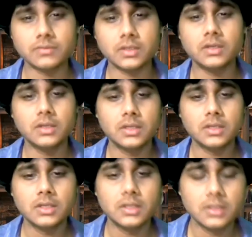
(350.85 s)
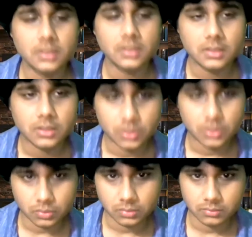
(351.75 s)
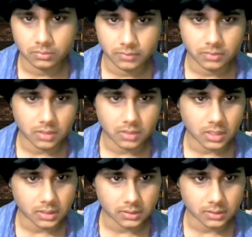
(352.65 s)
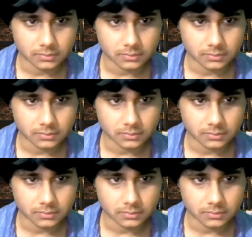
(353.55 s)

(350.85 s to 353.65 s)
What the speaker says: the rule when you are attacking.